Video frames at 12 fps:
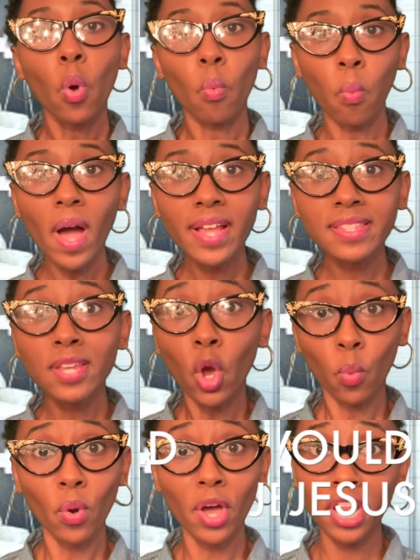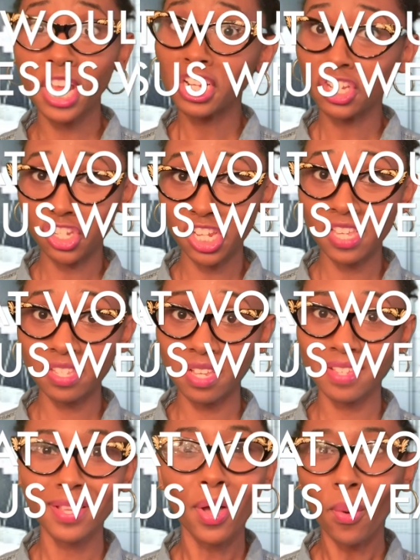What would
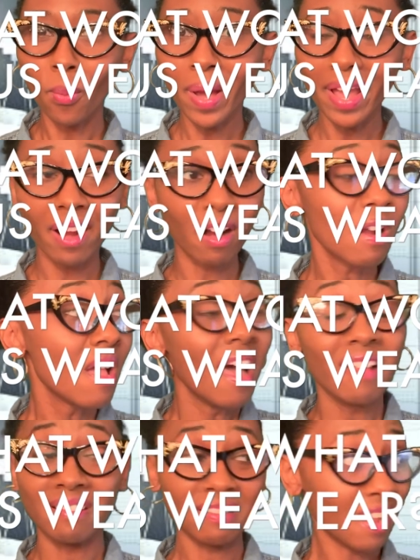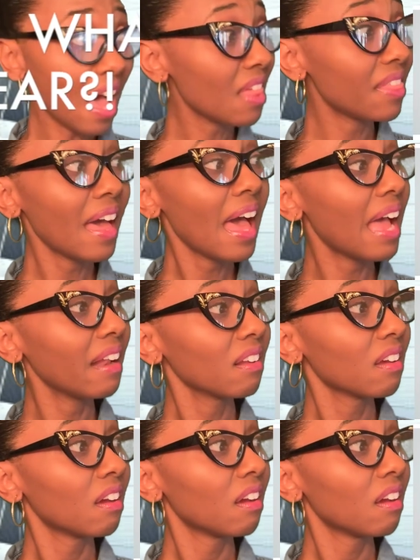Jesus wear? Not that.